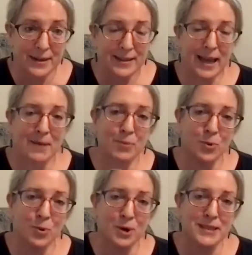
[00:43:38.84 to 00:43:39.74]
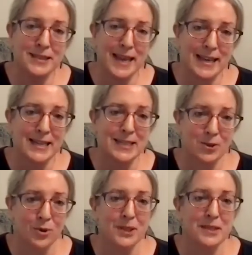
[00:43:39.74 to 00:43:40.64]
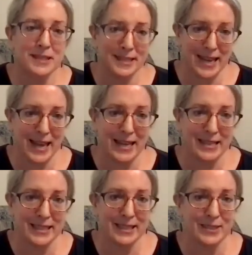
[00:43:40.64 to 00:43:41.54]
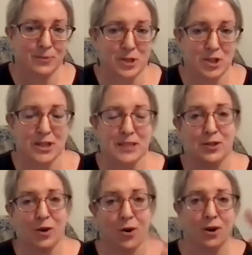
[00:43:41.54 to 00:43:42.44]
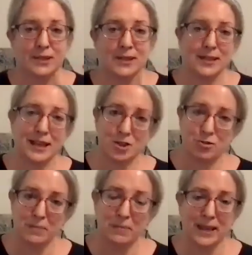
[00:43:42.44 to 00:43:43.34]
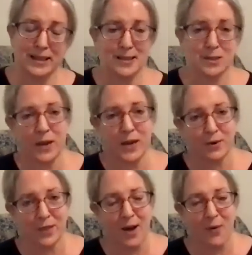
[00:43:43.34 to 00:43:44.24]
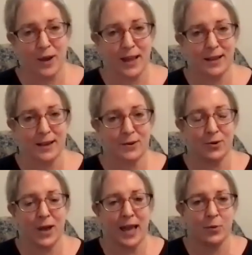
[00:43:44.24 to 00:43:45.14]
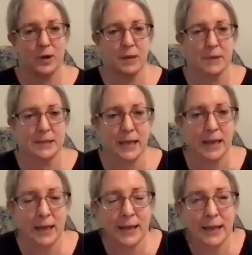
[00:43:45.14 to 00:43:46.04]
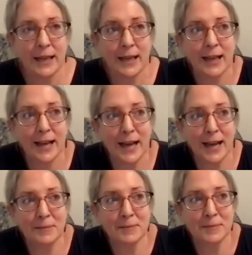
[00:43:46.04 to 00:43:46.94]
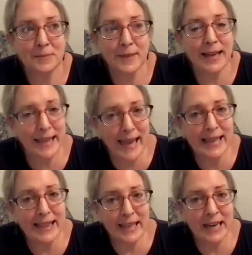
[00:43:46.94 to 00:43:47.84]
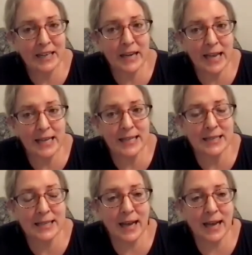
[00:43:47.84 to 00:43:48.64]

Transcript: that more steady, solid state, which is not extremely this way or that way, equanimity. And getting there is,